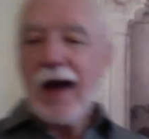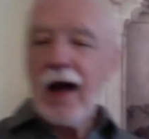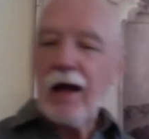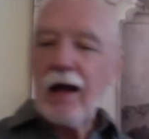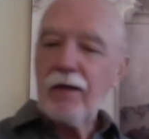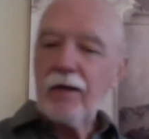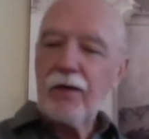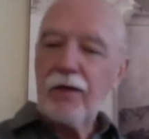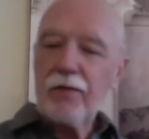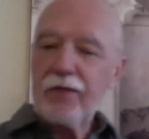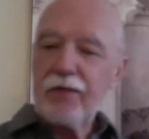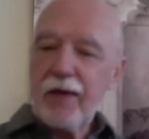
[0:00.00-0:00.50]

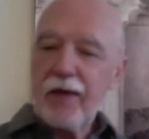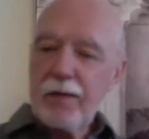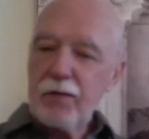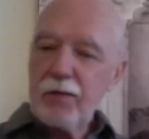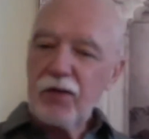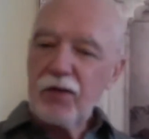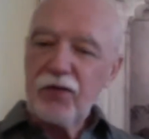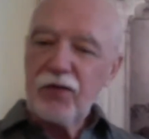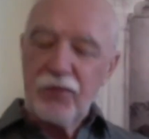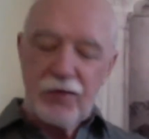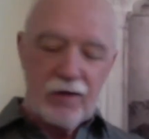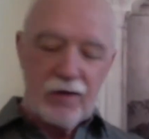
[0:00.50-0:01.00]
the
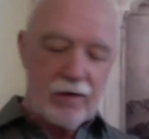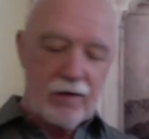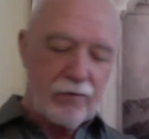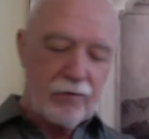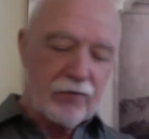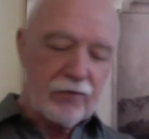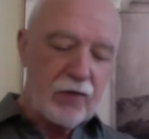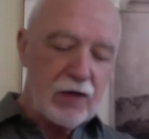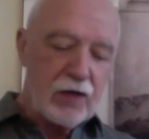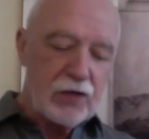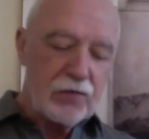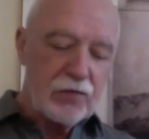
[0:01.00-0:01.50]
famous
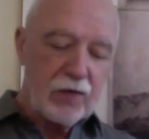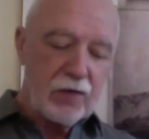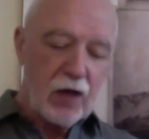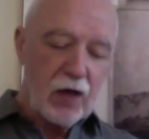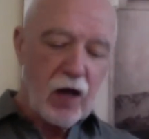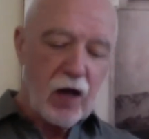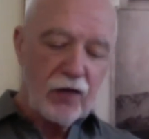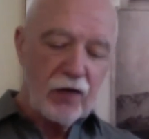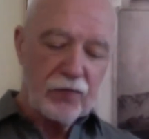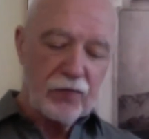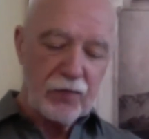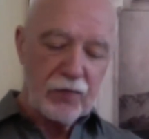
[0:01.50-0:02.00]
French
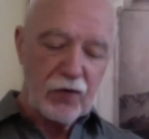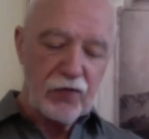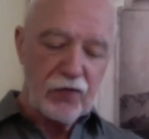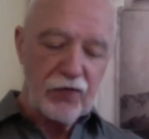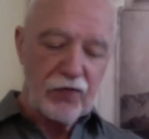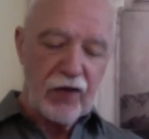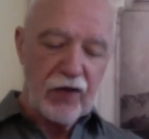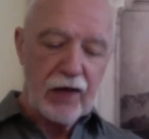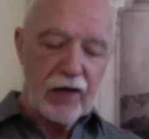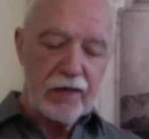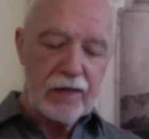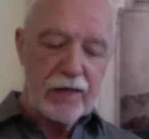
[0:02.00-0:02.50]
philosopher,
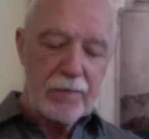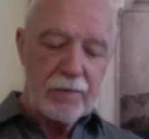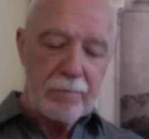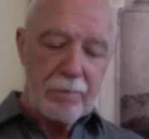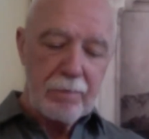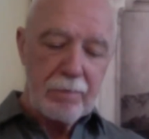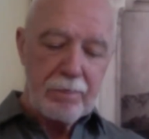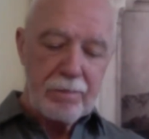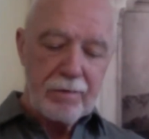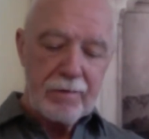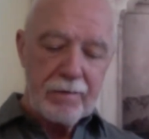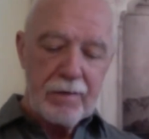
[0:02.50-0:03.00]
said,
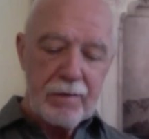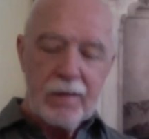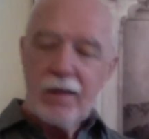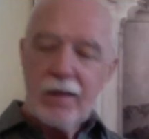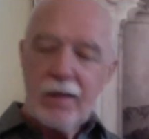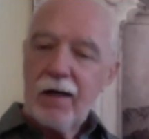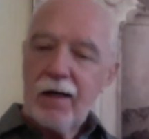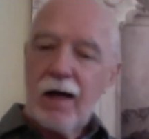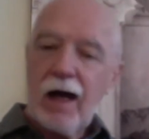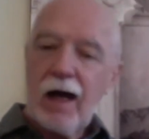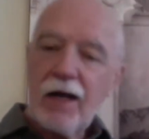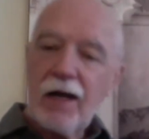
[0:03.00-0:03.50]

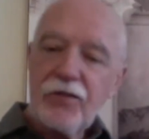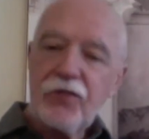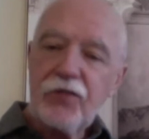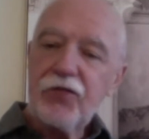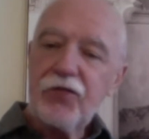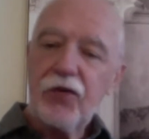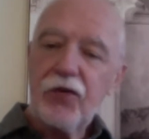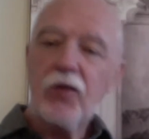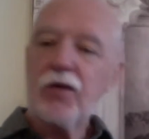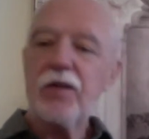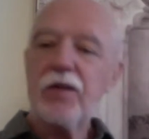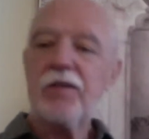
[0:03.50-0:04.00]

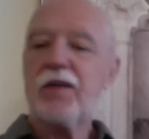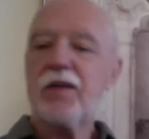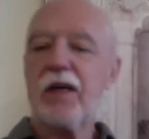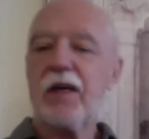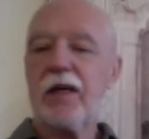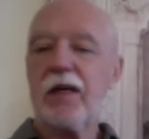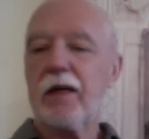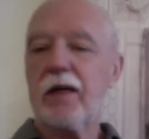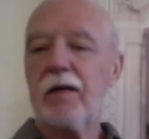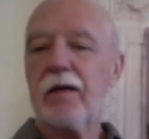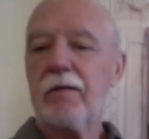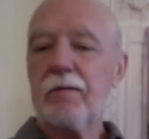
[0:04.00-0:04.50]

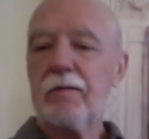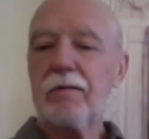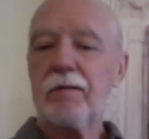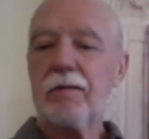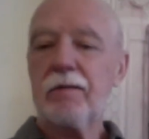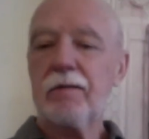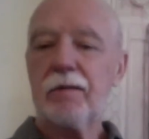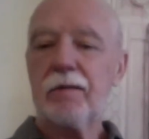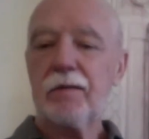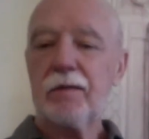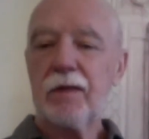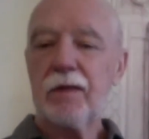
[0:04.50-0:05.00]
"Uncertainty
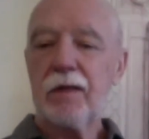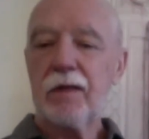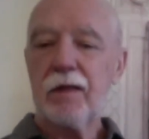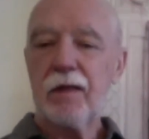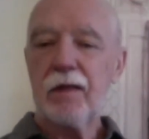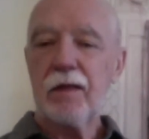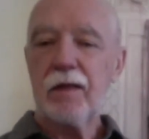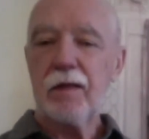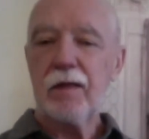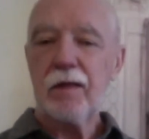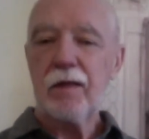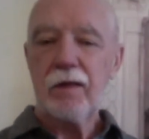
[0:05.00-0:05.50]

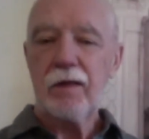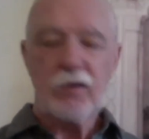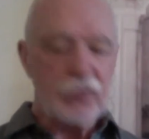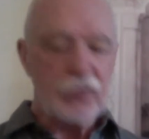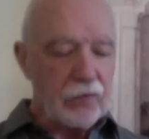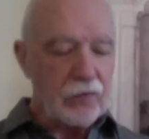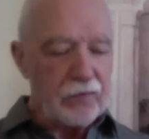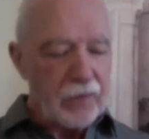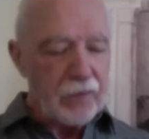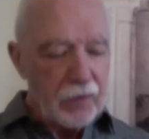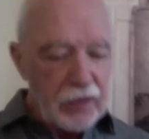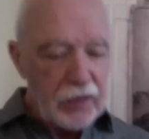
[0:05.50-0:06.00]
is a
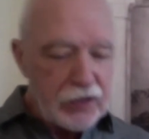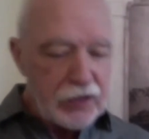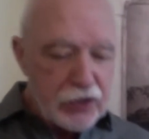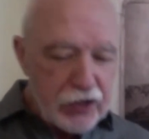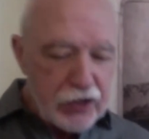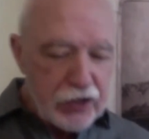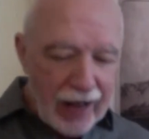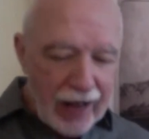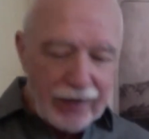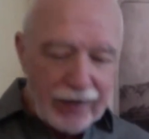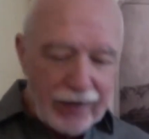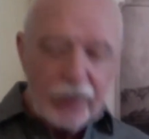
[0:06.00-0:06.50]
very
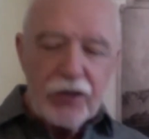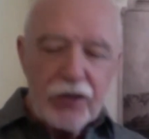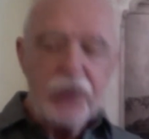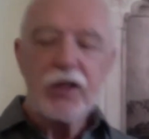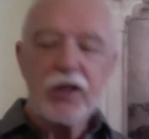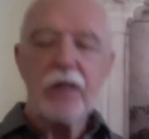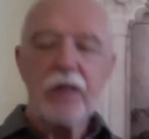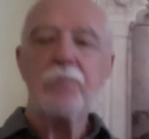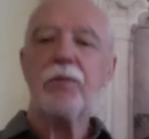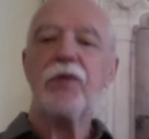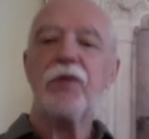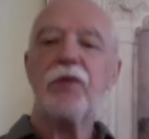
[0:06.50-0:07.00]

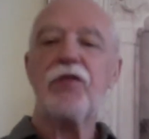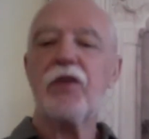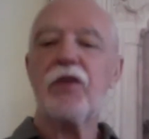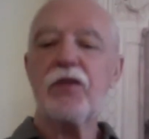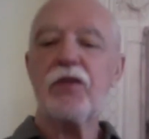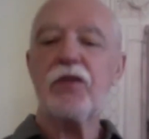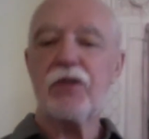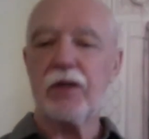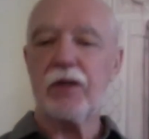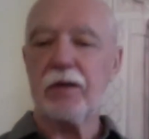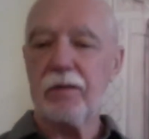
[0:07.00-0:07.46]
challenging position.